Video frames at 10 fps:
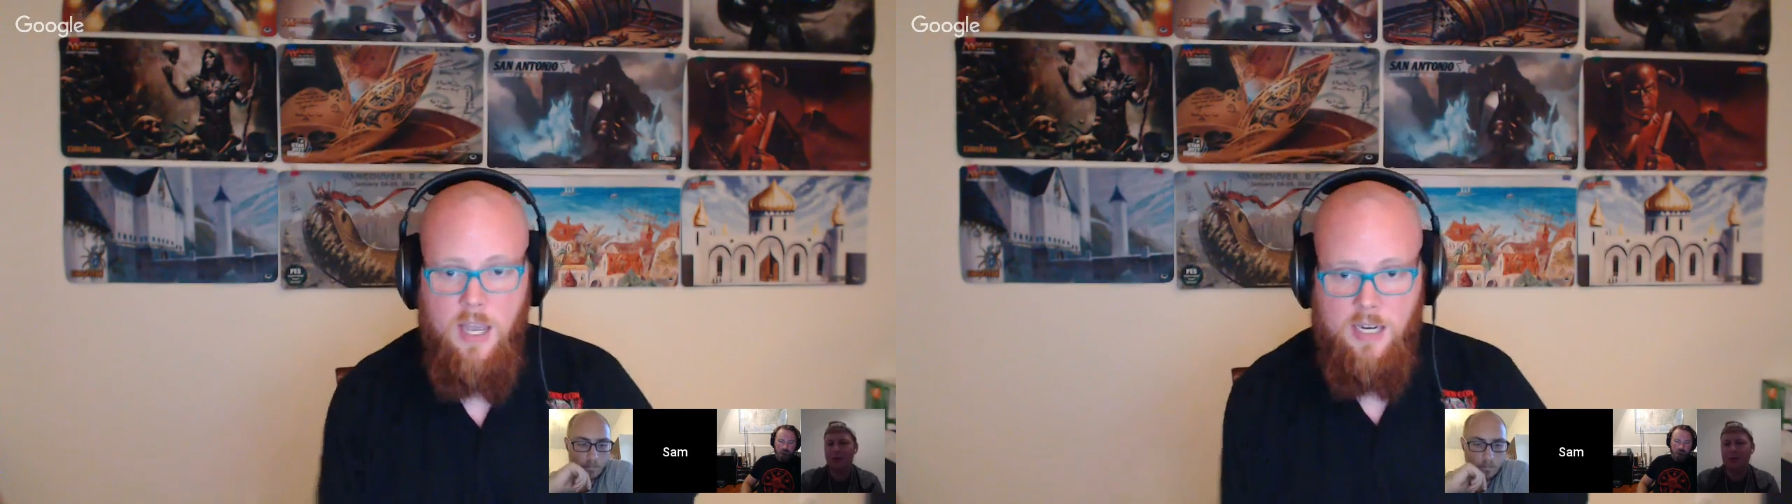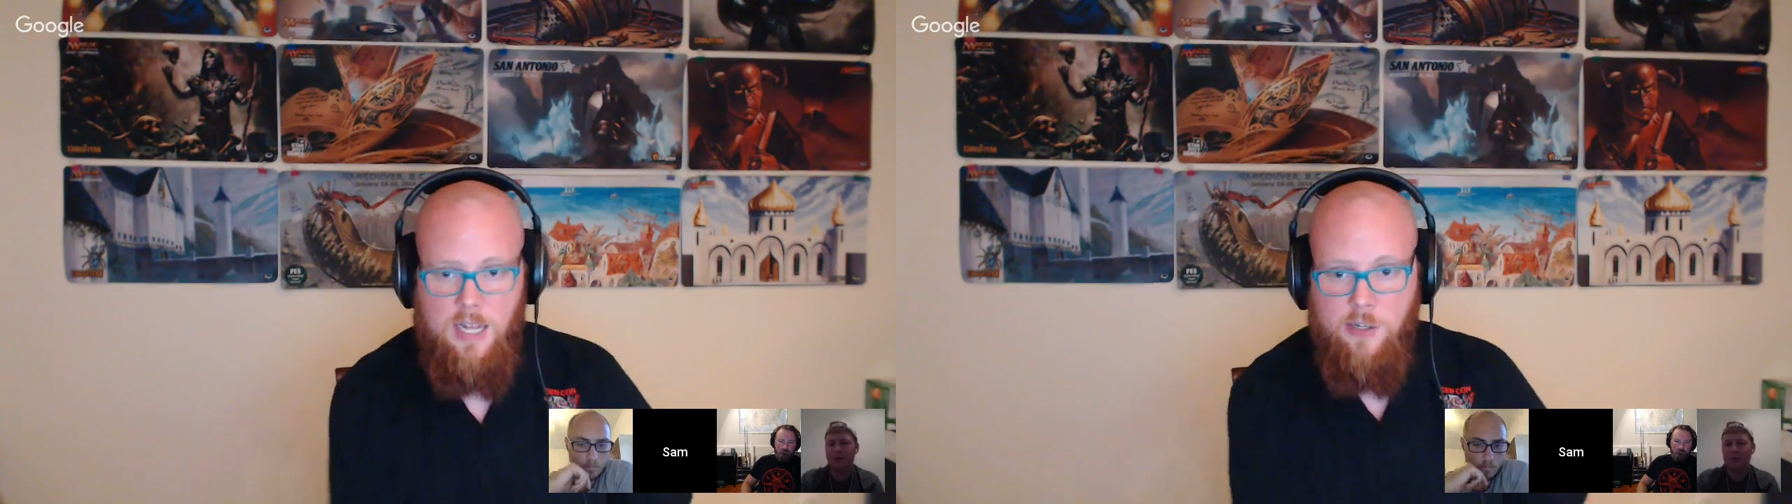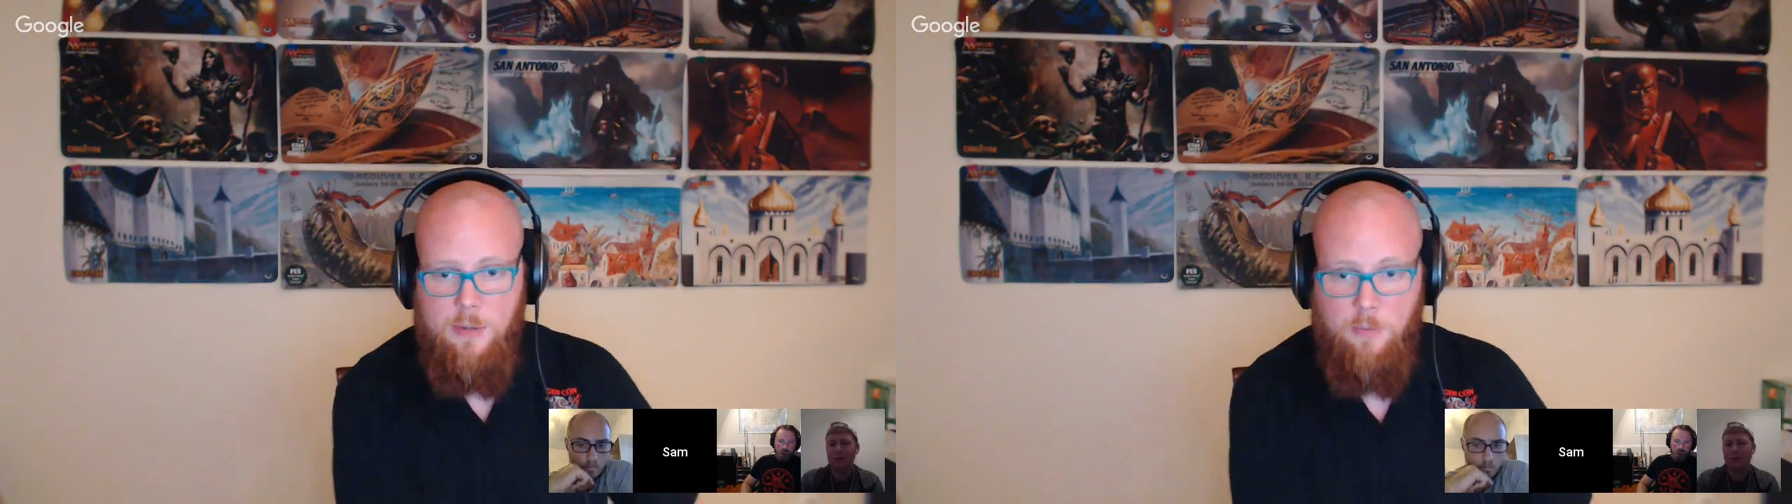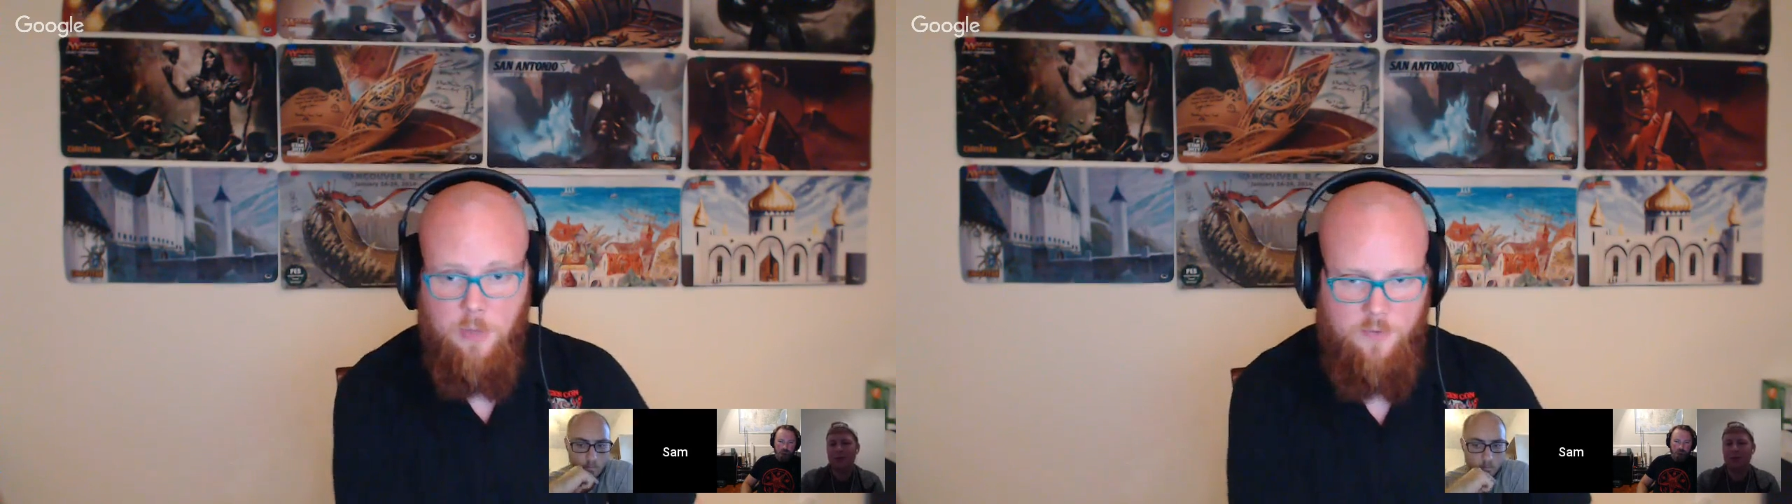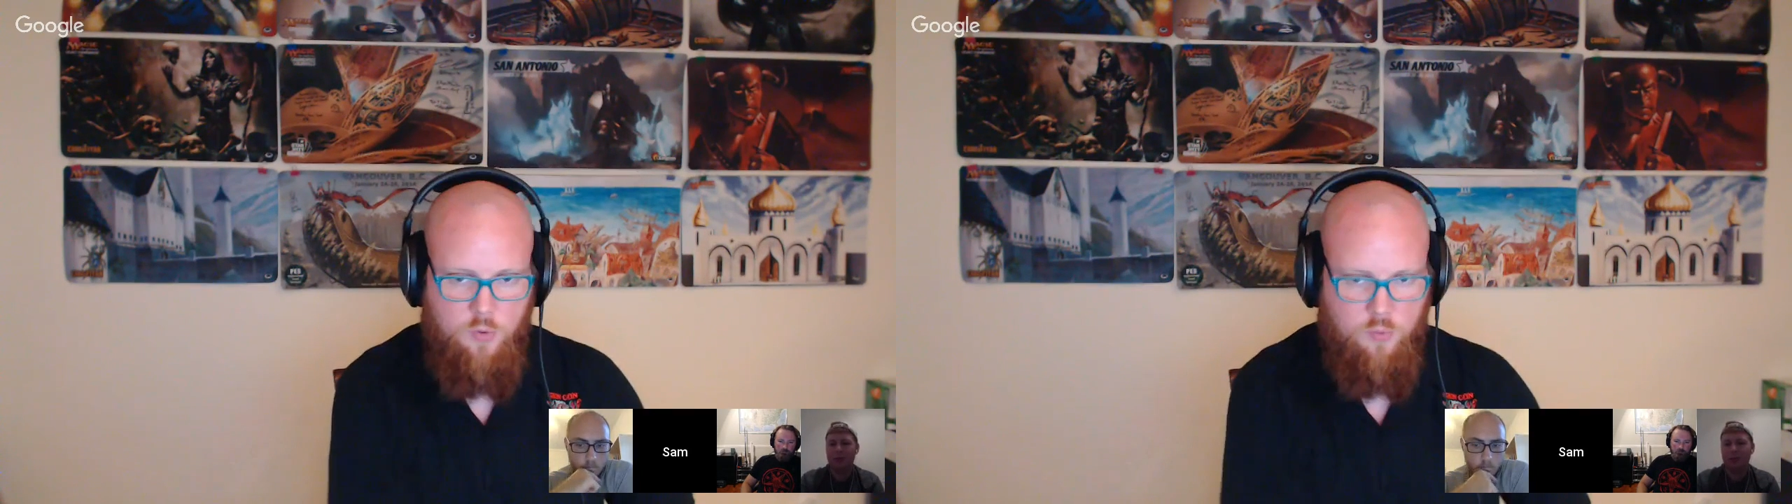It allows people,
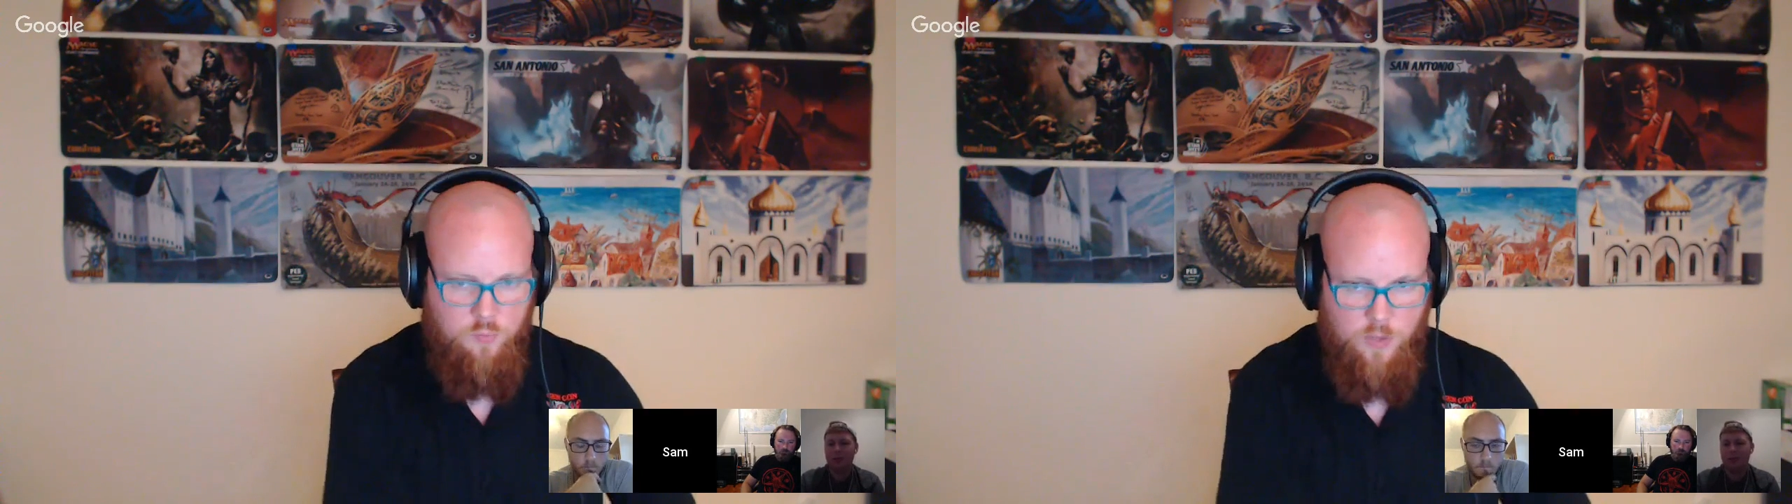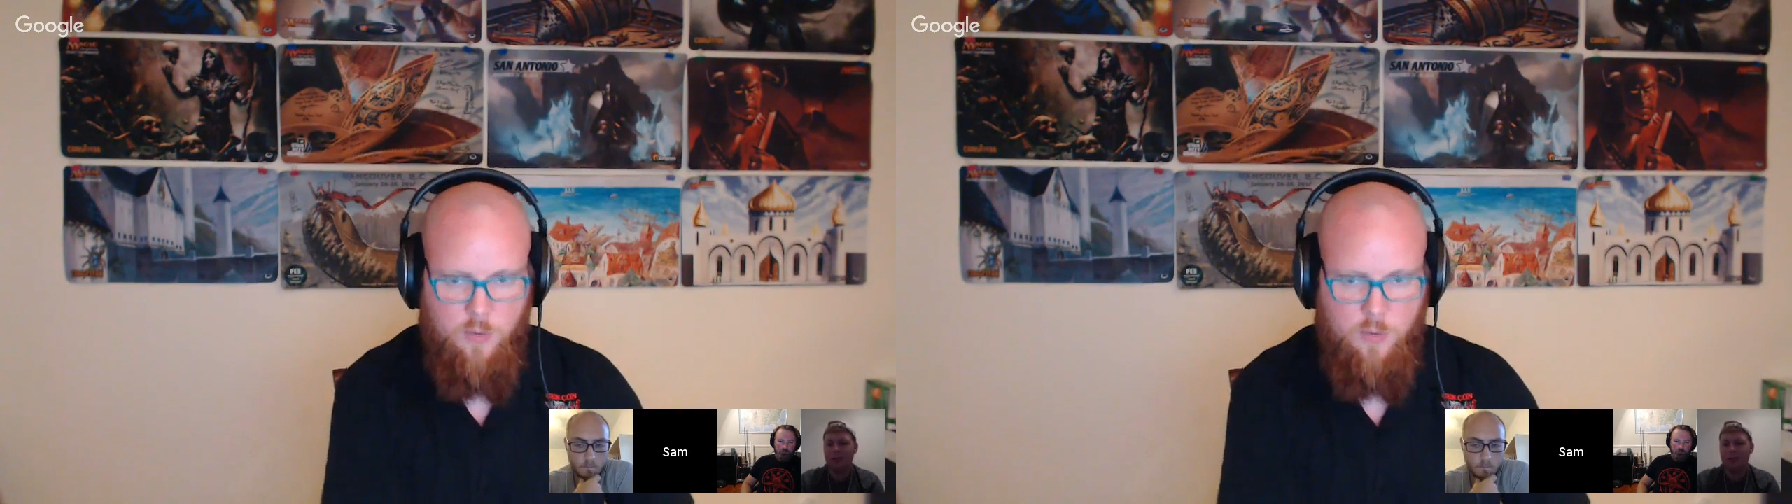if you really